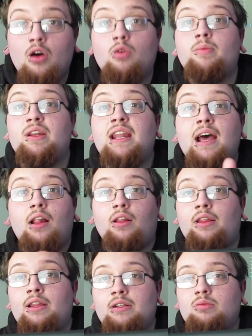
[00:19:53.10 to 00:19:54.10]

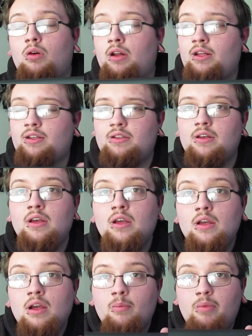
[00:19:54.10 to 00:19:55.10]
Benelli, that's what it is.
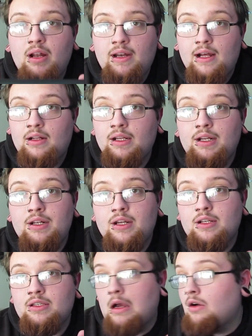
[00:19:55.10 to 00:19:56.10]
Benelli
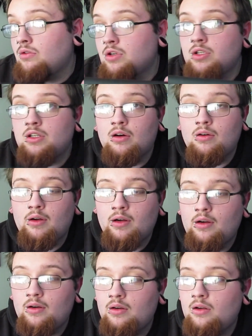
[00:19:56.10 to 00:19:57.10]
does own
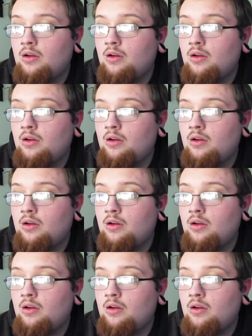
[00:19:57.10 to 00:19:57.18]
Stoeger.